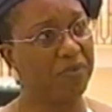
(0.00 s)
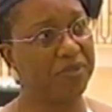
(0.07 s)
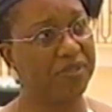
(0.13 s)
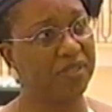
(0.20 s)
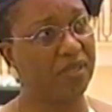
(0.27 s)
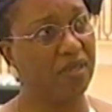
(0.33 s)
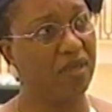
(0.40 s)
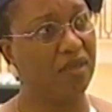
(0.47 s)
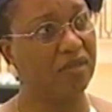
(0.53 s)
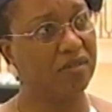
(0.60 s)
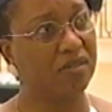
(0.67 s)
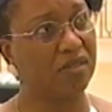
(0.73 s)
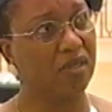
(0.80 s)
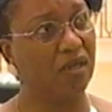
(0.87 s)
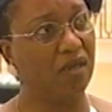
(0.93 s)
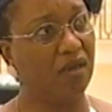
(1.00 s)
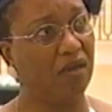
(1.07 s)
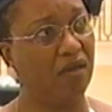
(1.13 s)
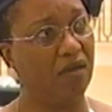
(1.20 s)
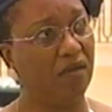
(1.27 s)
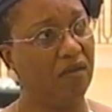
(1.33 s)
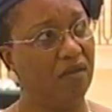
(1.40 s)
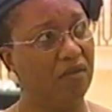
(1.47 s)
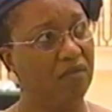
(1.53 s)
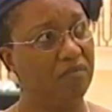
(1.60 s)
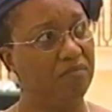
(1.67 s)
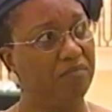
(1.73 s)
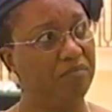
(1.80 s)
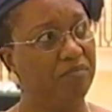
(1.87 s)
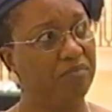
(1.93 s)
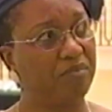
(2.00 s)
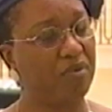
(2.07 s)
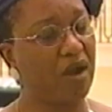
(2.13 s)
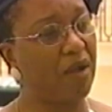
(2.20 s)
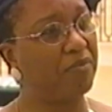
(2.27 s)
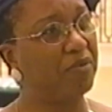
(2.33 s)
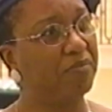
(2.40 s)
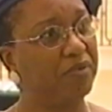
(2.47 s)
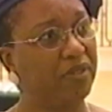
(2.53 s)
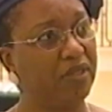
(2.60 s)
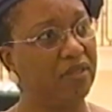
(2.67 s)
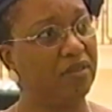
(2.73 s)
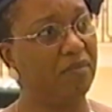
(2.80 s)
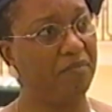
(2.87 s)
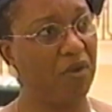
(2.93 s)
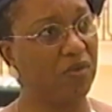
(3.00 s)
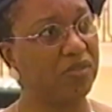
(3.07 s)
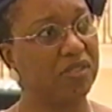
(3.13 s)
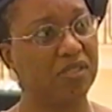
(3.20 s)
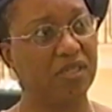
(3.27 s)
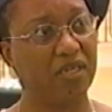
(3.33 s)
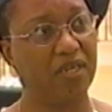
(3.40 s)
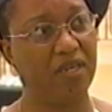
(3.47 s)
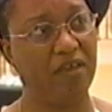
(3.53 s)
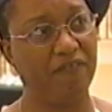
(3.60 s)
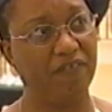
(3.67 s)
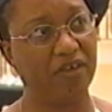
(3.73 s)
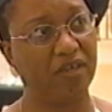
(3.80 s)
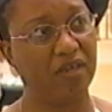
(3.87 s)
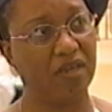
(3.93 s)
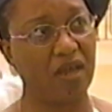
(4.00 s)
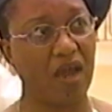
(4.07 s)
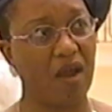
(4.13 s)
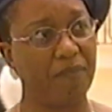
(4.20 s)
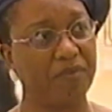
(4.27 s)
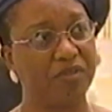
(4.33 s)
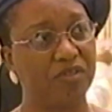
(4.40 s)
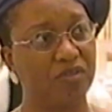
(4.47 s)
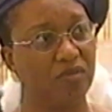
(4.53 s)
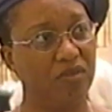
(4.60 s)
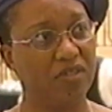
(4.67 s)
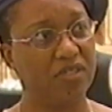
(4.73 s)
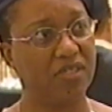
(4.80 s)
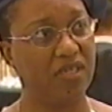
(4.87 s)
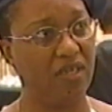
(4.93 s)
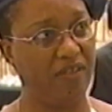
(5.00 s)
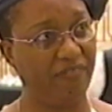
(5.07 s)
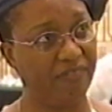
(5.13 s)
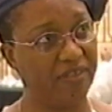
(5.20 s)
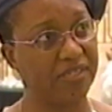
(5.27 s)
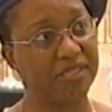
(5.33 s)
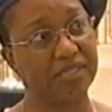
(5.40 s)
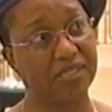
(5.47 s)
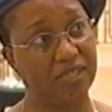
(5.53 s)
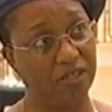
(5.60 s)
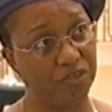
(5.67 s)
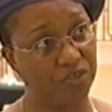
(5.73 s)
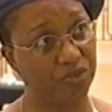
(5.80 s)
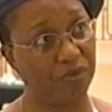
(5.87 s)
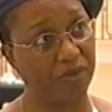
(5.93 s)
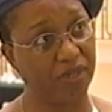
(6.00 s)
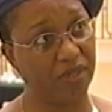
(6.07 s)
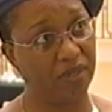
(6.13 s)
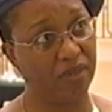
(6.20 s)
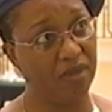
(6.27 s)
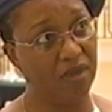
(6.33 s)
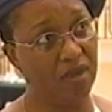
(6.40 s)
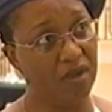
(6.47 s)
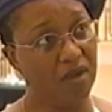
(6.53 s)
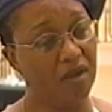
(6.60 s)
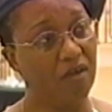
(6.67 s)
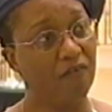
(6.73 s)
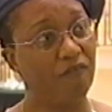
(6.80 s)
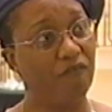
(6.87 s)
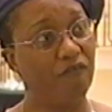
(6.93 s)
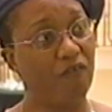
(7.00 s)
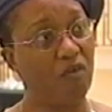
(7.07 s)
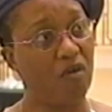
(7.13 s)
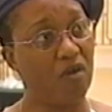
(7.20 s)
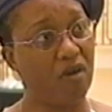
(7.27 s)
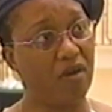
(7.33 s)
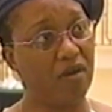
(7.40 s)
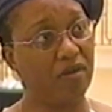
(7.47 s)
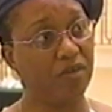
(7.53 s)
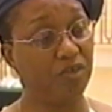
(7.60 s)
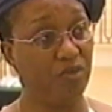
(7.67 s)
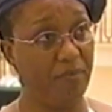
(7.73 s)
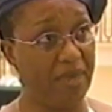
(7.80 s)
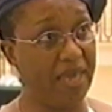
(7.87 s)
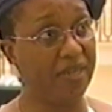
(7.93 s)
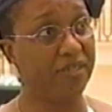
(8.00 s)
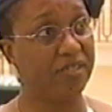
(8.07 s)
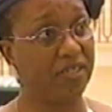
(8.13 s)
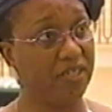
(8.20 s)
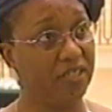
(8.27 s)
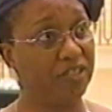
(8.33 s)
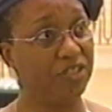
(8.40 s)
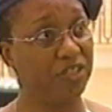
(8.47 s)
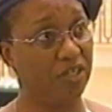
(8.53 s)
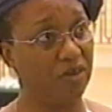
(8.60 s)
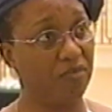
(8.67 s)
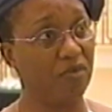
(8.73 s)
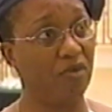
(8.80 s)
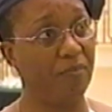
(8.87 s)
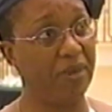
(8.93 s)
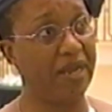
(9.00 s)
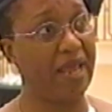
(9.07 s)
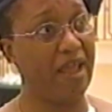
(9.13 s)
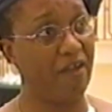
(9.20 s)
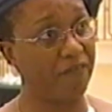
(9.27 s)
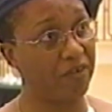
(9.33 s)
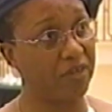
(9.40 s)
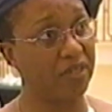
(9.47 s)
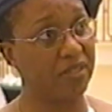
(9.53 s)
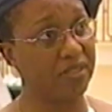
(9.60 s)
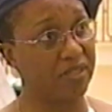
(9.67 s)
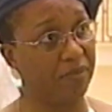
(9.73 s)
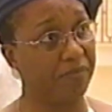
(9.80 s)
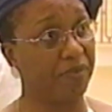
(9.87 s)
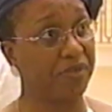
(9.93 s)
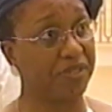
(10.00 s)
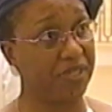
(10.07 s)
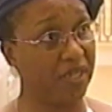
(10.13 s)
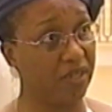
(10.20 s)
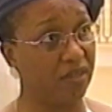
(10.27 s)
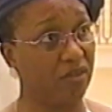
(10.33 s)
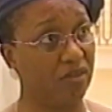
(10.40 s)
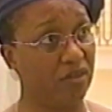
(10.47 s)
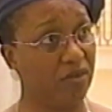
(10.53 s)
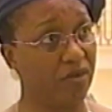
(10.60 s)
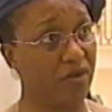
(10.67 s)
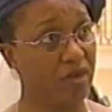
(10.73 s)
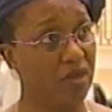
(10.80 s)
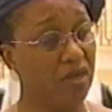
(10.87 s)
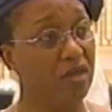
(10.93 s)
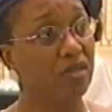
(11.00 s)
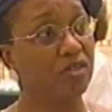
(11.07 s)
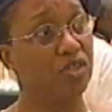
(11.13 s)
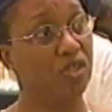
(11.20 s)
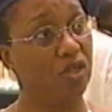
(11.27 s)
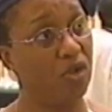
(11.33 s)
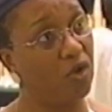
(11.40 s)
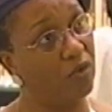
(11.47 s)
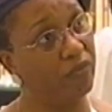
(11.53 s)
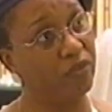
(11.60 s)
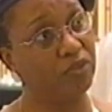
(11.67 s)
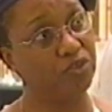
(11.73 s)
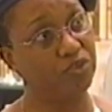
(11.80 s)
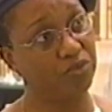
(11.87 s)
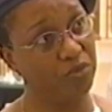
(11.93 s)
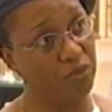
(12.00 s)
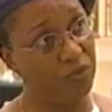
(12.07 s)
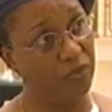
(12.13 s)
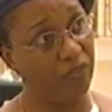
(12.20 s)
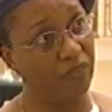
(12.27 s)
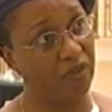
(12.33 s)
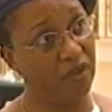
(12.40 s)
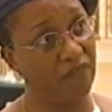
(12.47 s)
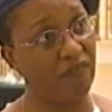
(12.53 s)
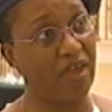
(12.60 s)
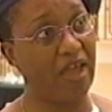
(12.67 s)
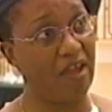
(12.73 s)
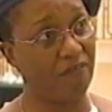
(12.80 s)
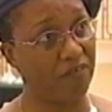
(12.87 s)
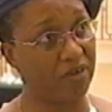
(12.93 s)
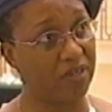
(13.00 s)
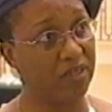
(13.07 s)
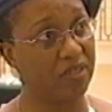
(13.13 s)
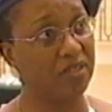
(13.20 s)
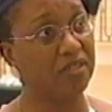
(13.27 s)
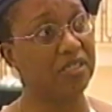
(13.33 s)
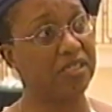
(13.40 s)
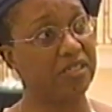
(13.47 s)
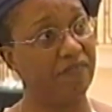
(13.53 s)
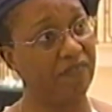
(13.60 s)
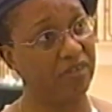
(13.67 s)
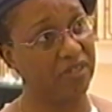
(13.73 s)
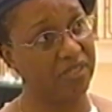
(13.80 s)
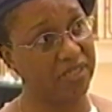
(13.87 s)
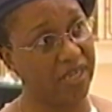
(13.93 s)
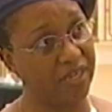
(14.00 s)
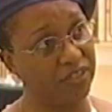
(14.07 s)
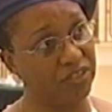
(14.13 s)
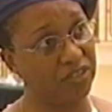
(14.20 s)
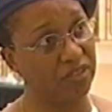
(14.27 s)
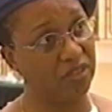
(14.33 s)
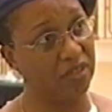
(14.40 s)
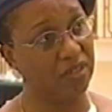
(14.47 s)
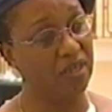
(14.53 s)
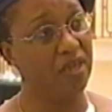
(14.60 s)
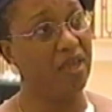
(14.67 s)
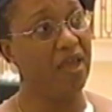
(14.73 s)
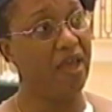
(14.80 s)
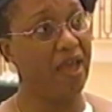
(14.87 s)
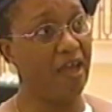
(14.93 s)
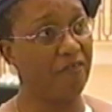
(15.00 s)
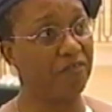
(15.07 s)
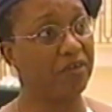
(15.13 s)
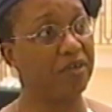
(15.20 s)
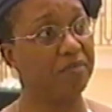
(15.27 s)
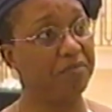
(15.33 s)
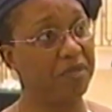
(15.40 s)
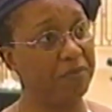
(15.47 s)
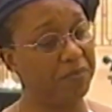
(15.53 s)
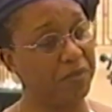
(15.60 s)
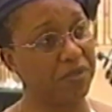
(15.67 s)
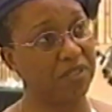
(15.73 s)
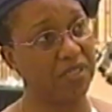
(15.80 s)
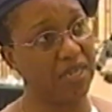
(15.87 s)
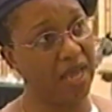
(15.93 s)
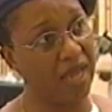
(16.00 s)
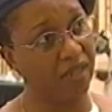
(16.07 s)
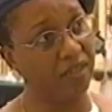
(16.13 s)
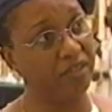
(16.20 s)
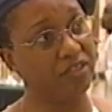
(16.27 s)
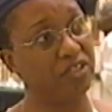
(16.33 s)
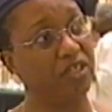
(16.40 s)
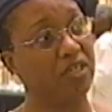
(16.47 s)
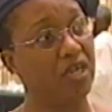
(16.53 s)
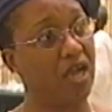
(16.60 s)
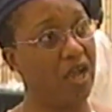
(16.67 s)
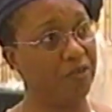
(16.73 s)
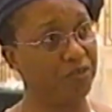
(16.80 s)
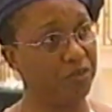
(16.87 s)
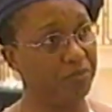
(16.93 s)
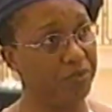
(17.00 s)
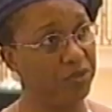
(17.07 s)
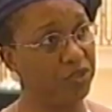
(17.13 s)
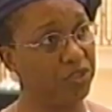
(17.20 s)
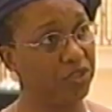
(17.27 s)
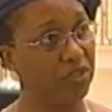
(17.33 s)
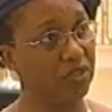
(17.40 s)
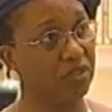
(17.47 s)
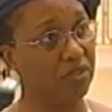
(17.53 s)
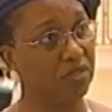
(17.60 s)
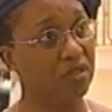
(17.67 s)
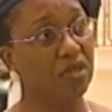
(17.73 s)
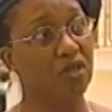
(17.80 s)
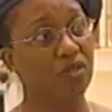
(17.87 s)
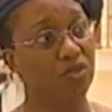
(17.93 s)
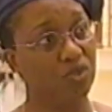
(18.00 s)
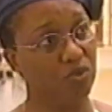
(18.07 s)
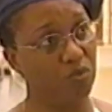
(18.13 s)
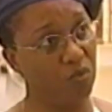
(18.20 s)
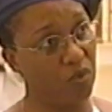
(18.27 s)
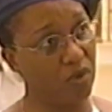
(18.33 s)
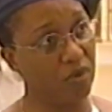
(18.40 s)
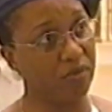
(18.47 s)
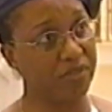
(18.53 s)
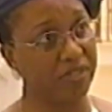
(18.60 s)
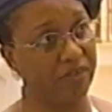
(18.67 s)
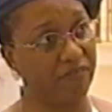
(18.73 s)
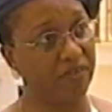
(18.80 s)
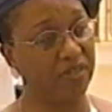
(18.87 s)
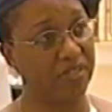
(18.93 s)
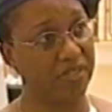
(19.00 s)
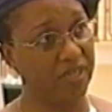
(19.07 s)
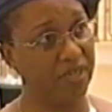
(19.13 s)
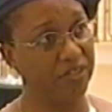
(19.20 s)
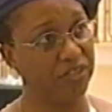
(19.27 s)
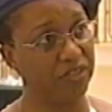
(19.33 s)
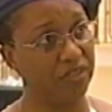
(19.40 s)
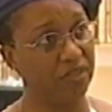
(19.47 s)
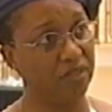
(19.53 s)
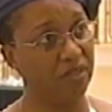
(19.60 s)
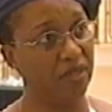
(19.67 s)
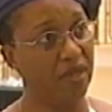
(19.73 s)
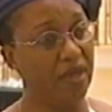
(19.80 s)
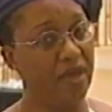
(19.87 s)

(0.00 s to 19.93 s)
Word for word: represent probably the most significant opportunity in this century for humanity in general, but Africans in particular, to learn the truth of African civilization, African people's knowledge and contributions to world civilization.